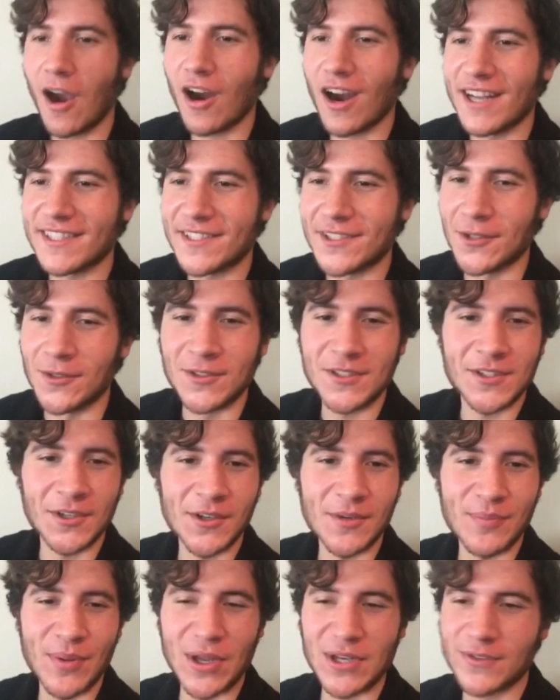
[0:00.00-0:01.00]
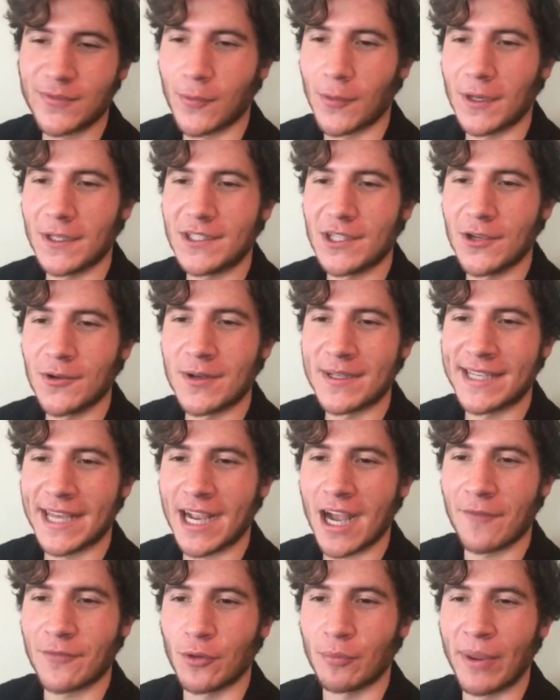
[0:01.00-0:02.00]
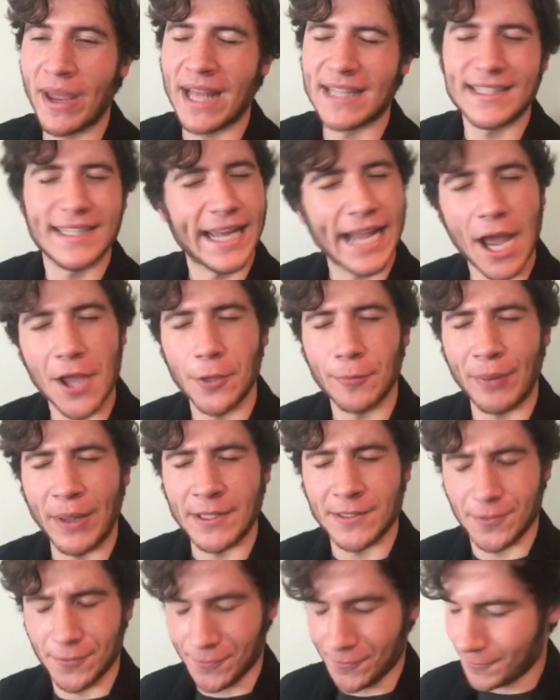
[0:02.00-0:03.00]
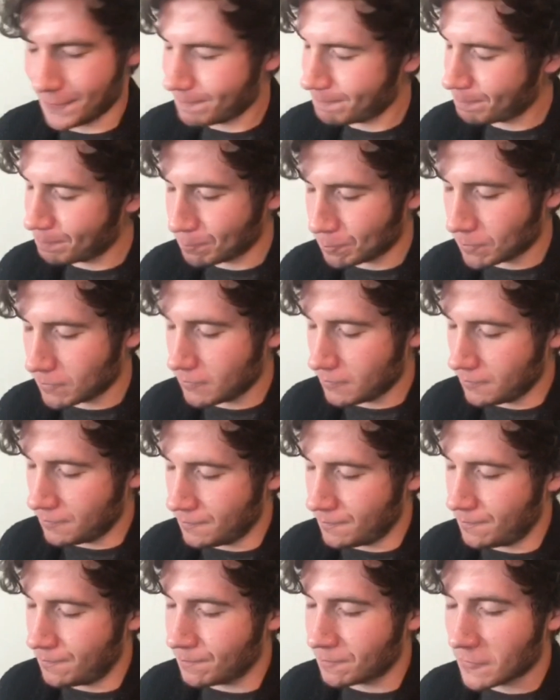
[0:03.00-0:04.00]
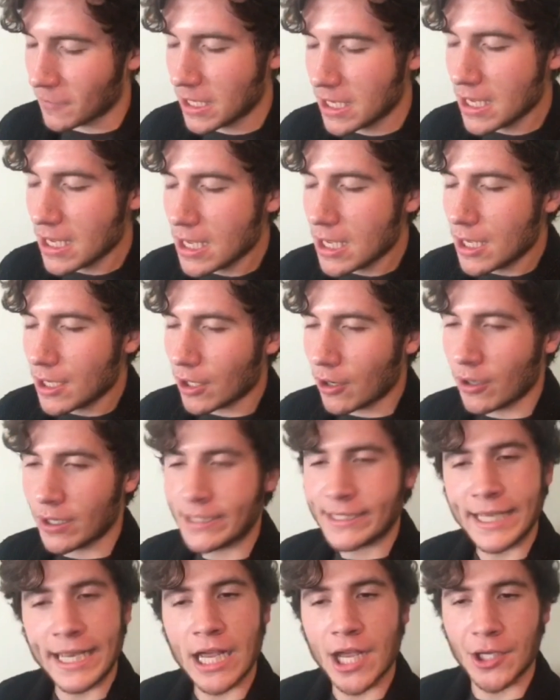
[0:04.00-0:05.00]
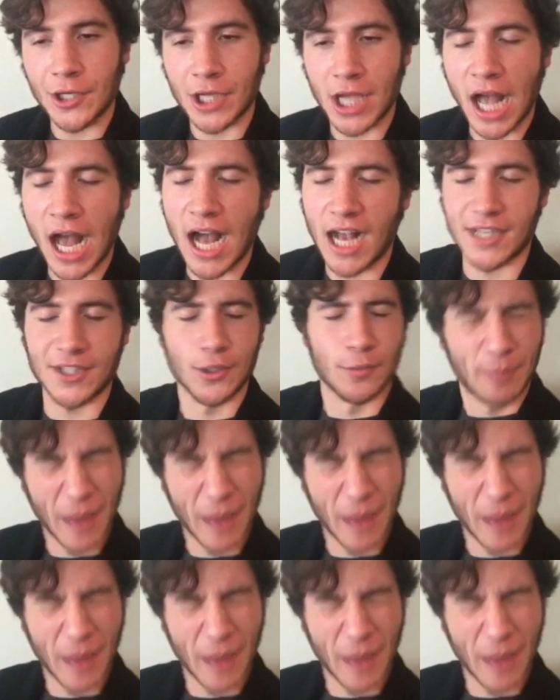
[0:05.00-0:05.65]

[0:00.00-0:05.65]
All right, students, turn to page 42 and take off your pants. Take out your pencils. Go ahead and take out your cocks.